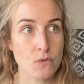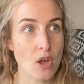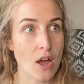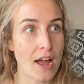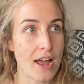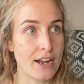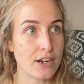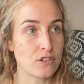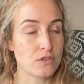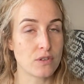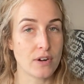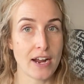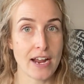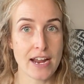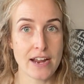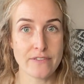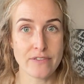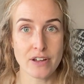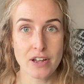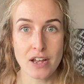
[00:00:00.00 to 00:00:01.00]
I
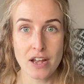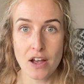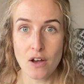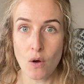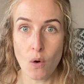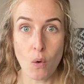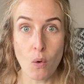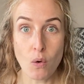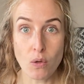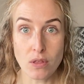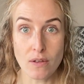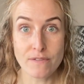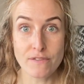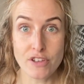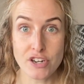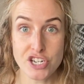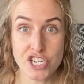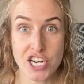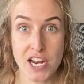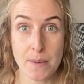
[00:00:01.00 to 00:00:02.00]
crave all of
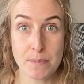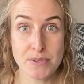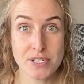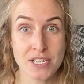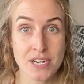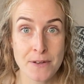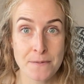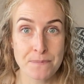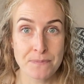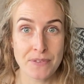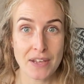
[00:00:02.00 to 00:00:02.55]
the chips.